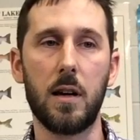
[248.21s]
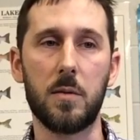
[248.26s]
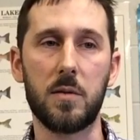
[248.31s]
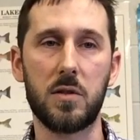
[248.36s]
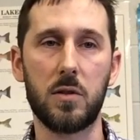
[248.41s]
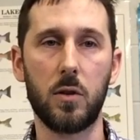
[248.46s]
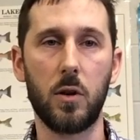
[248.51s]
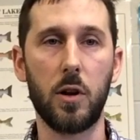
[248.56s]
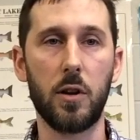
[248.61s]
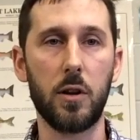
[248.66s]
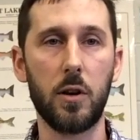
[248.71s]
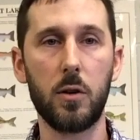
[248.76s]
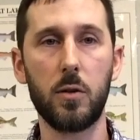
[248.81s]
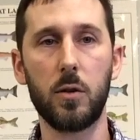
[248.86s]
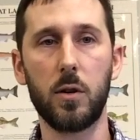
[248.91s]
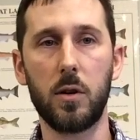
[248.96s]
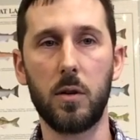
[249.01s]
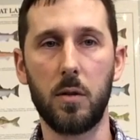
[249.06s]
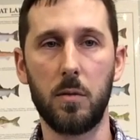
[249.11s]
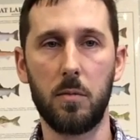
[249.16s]
So
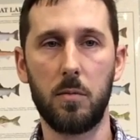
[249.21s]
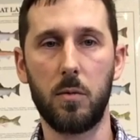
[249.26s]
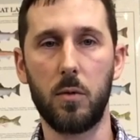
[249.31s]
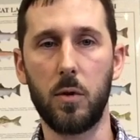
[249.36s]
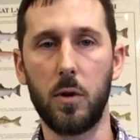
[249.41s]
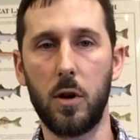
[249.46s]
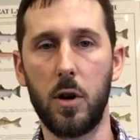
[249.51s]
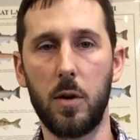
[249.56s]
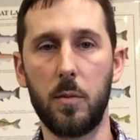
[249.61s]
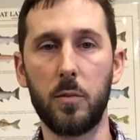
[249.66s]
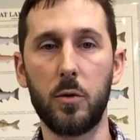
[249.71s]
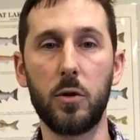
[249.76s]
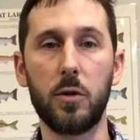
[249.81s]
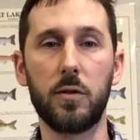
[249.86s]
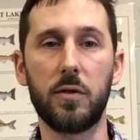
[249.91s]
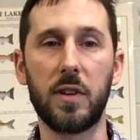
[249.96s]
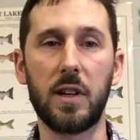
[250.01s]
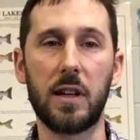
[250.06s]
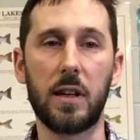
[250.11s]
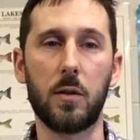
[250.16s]
although we're all
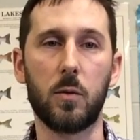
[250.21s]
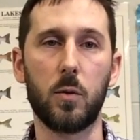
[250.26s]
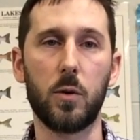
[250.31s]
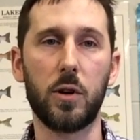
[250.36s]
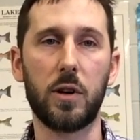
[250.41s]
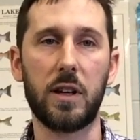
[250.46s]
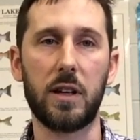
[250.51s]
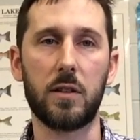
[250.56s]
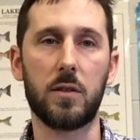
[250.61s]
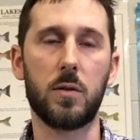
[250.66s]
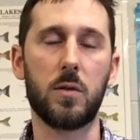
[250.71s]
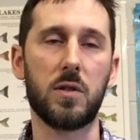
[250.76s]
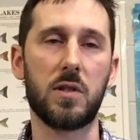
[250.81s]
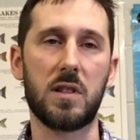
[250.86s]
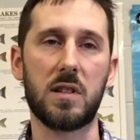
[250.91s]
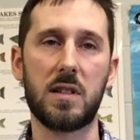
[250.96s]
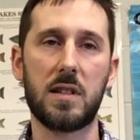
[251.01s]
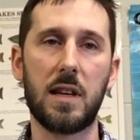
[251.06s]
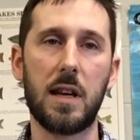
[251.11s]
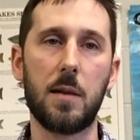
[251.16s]
moving and working towards
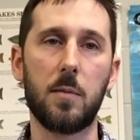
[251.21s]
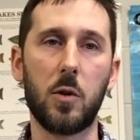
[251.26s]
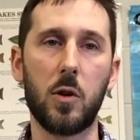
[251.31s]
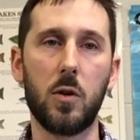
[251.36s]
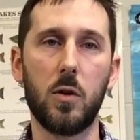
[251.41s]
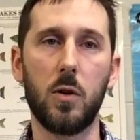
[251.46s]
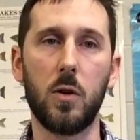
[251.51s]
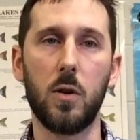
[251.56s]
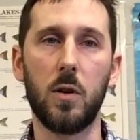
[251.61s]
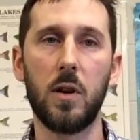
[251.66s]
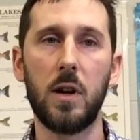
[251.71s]
the same goal,